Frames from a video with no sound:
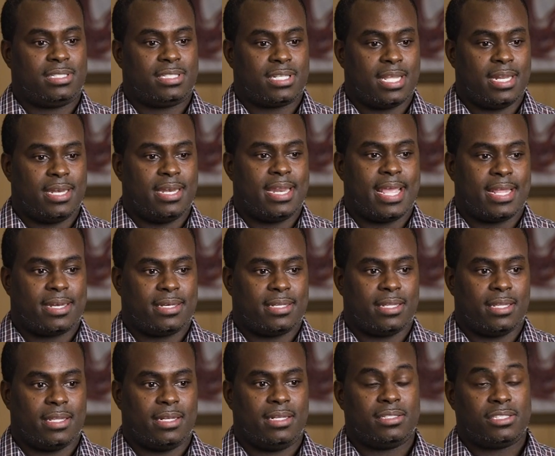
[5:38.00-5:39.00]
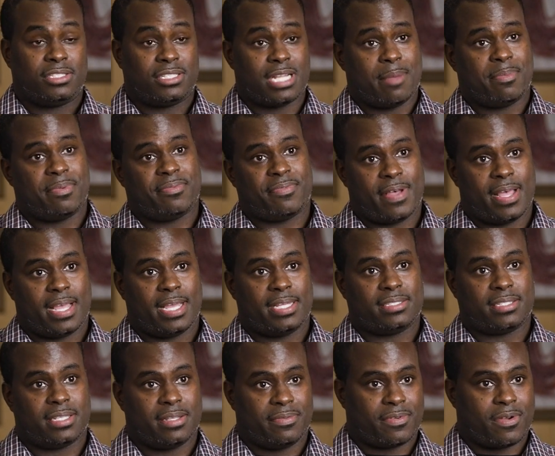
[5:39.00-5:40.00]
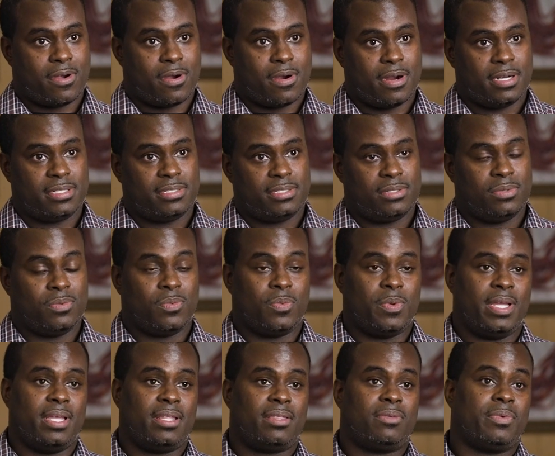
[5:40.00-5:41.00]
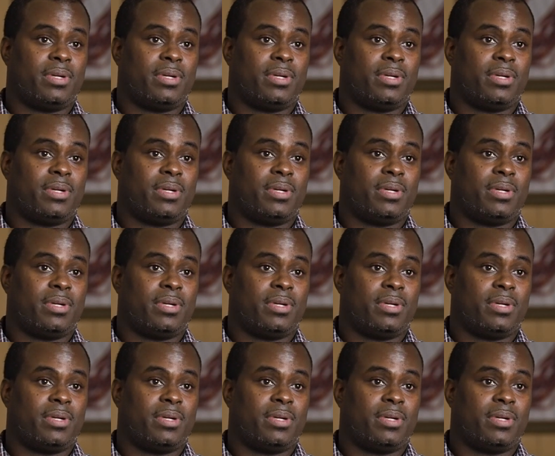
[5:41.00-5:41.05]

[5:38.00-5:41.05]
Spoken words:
connected Shopify's gift cards with